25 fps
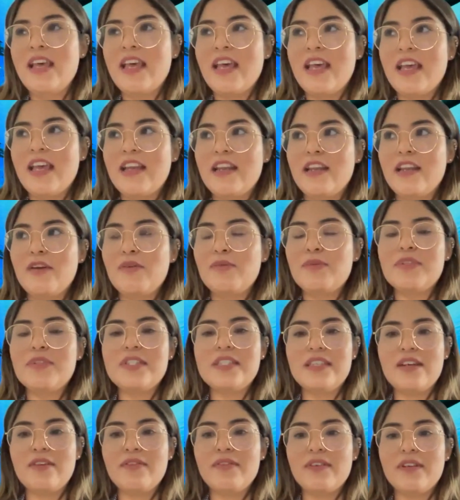And it was
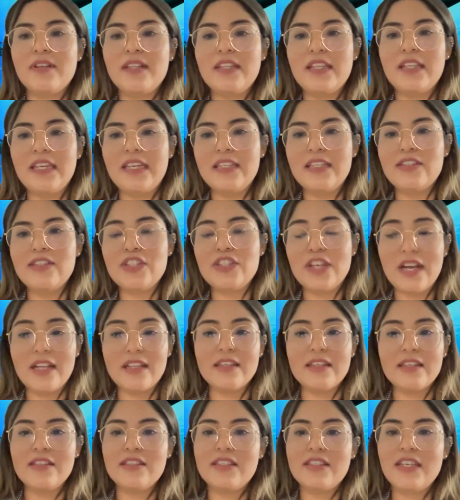definitely
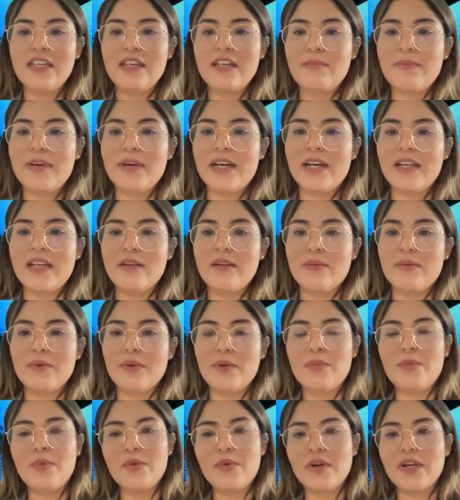challenging, but
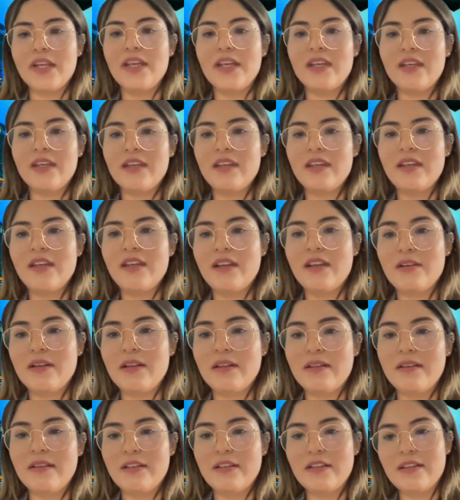rewarding at
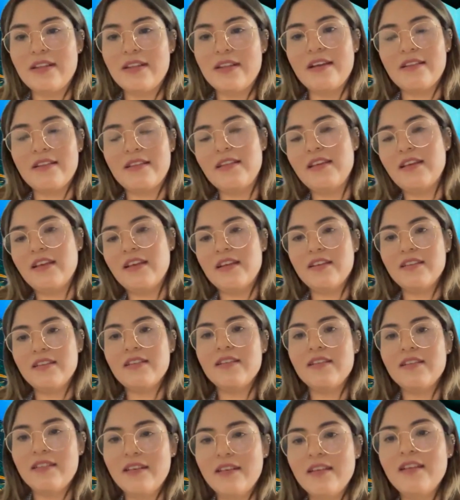the
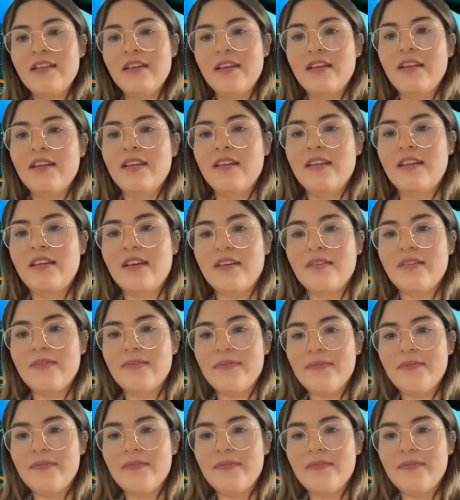end. Yeah.